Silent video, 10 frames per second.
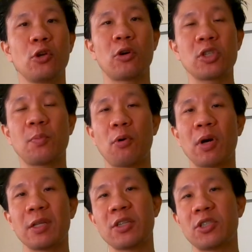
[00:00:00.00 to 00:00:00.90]
Your
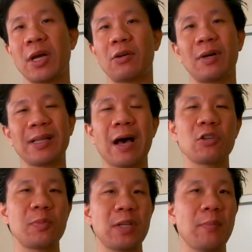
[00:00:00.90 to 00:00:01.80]
support on this channel
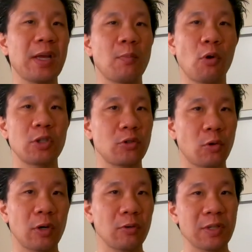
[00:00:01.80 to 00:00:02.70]
allows me to make more
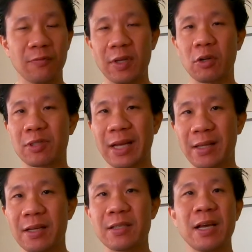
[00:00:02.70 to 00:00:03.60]
tutorials and videos like
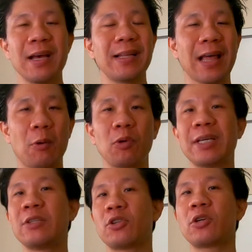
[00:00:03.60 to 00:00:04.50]
this that will
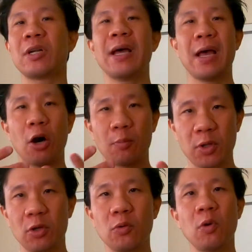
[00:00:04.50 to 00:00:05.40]
in turn help
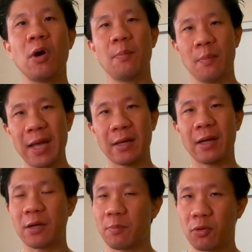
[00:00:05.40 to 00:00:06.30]
you make
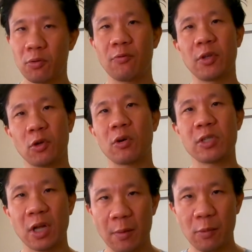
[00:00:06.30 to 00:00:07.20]
and improve your
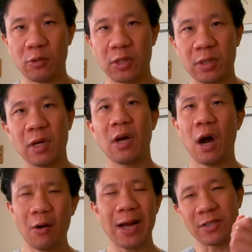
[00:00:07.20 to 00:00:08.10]
stop motion.
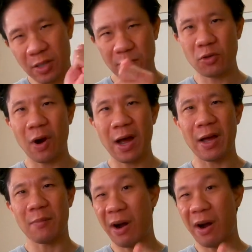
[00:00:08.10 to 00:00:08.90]
All right, subscribe.